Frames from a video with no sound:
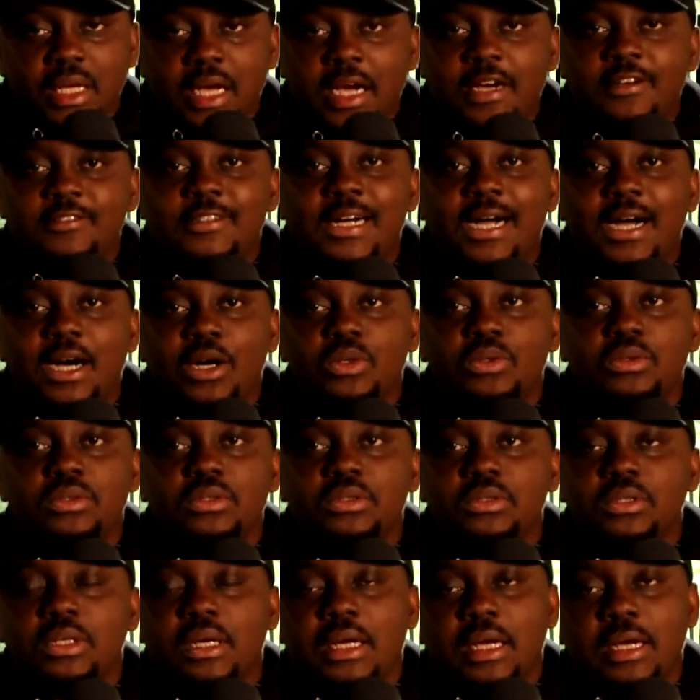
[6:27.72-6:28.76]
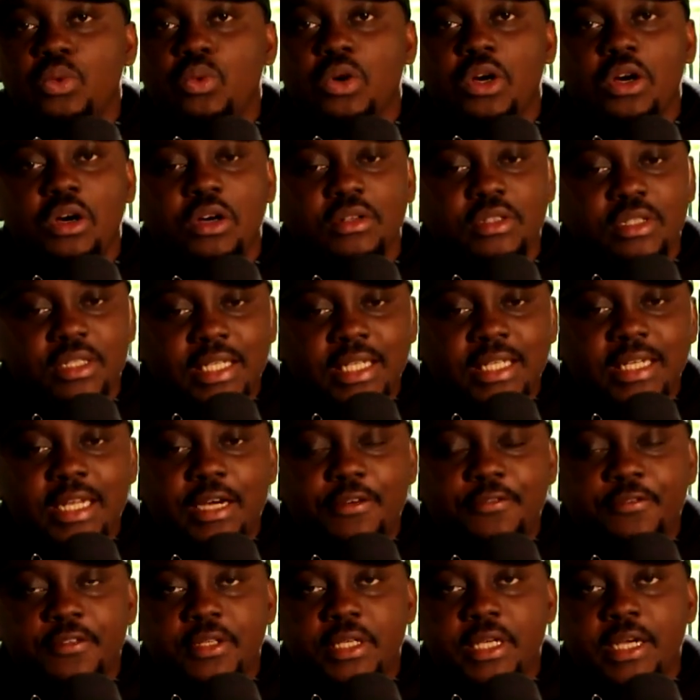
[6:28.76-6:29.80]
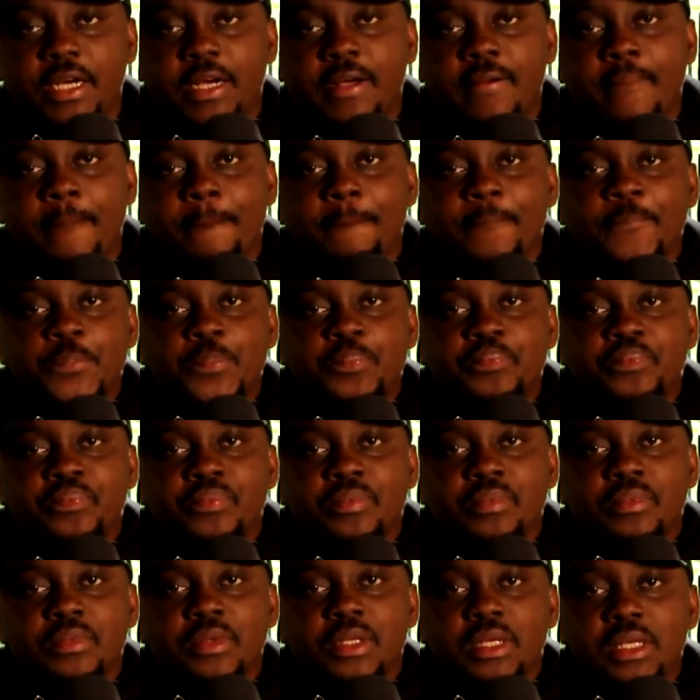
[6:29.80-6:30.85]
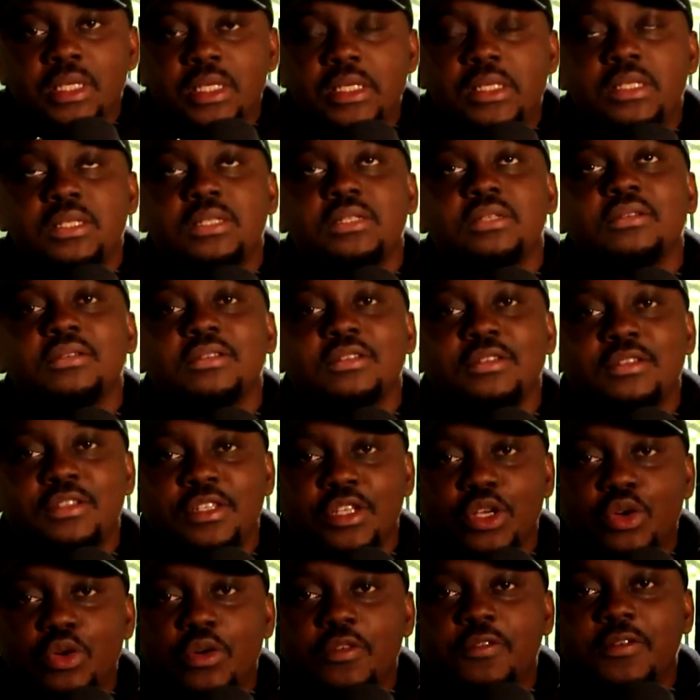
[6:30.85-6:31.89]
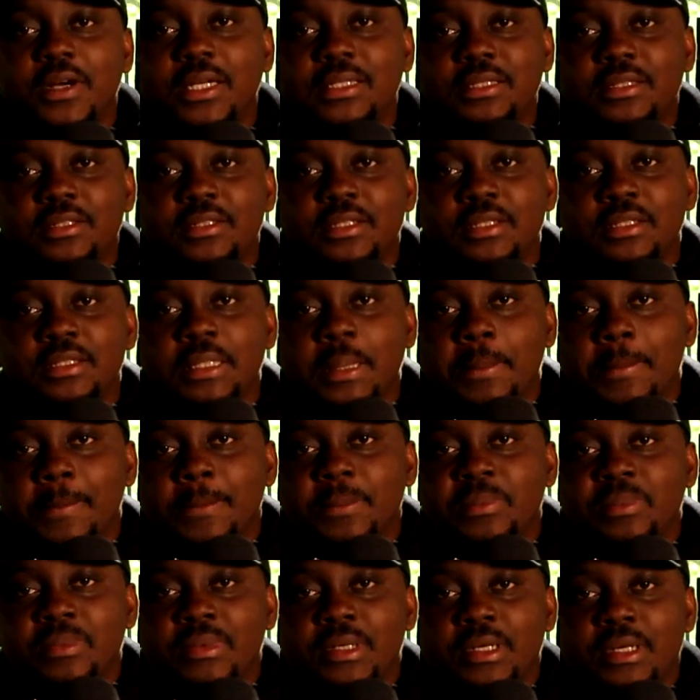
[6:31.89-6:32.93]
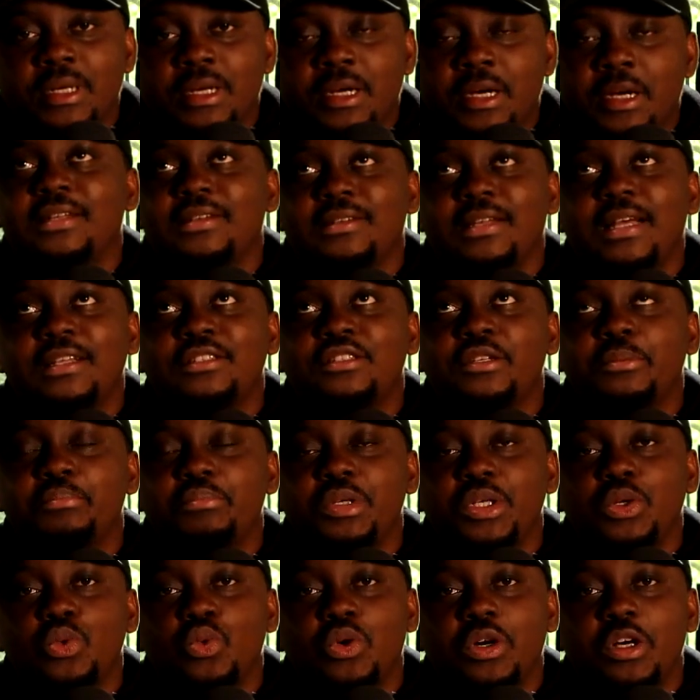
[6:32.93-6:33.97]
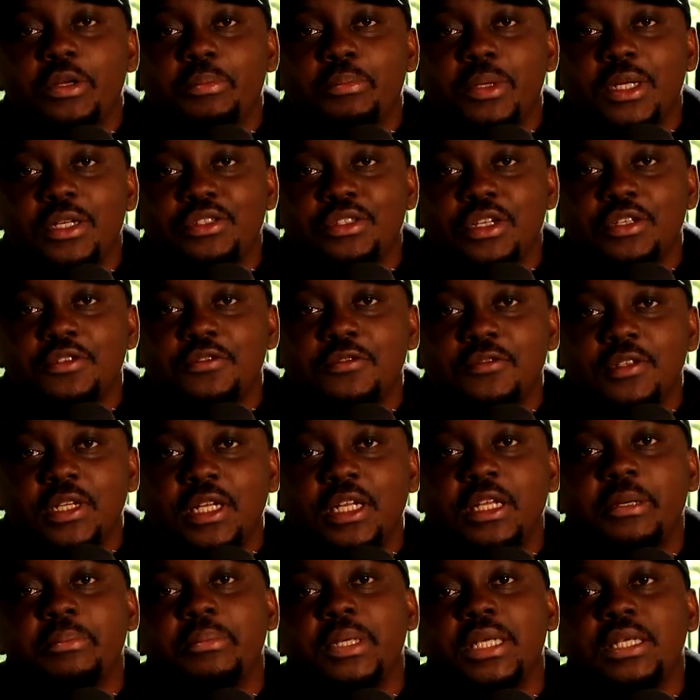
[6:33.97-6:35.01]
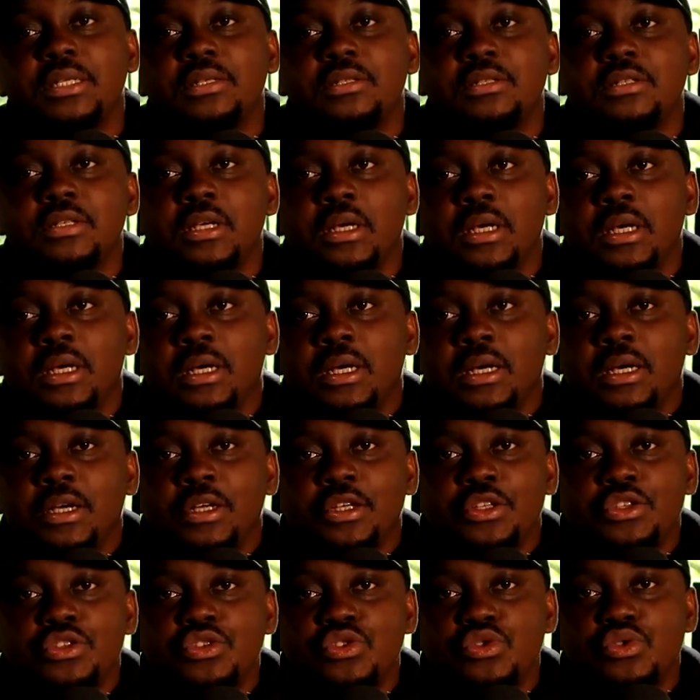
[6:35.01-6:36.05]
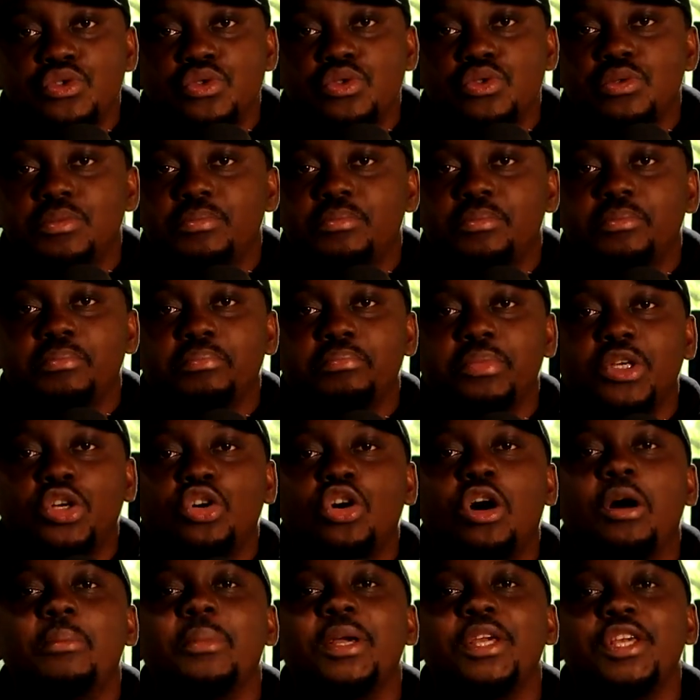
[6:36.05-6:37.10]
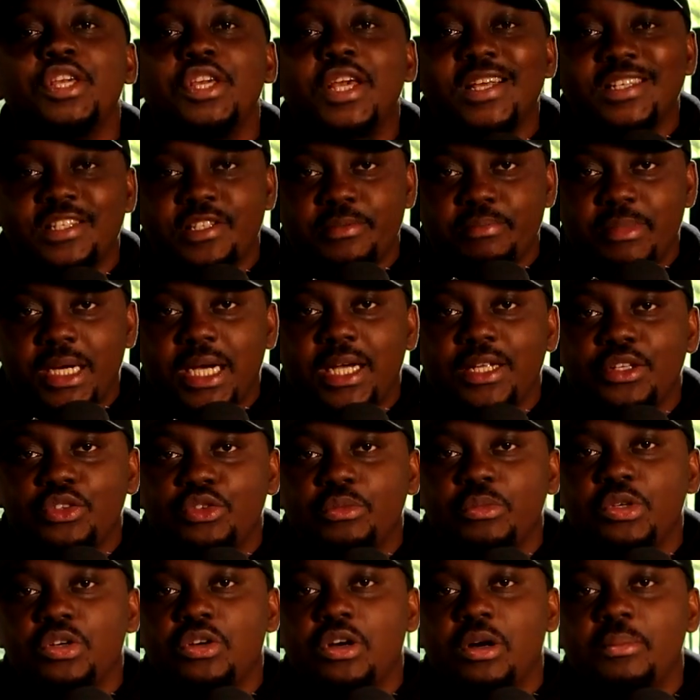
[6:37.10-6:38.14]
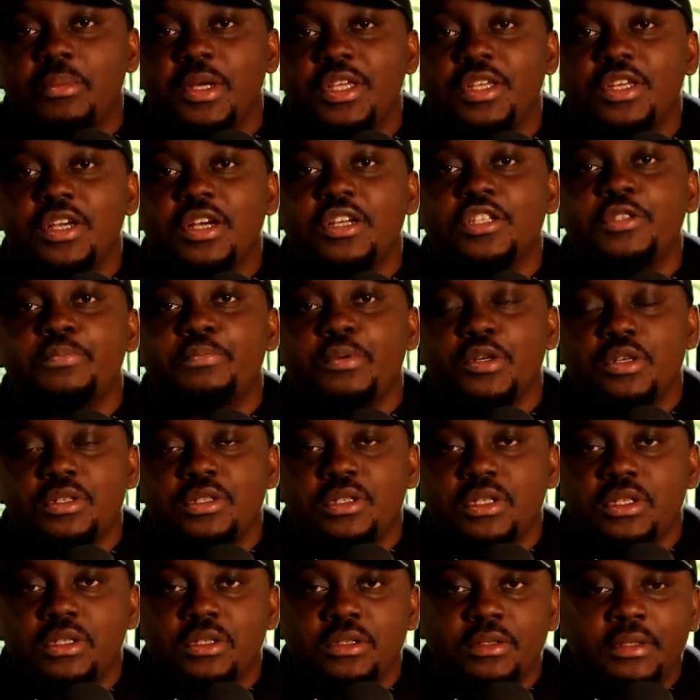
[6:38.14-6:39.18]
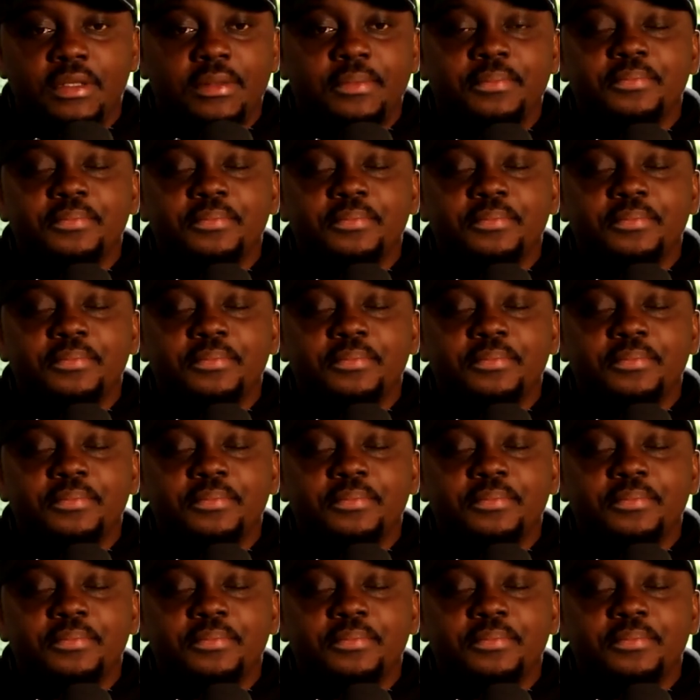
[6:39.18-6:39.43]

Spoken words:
around the world in Africa is sycophancy. That's a big word, but it just really means you become a yes man. You become a yes person.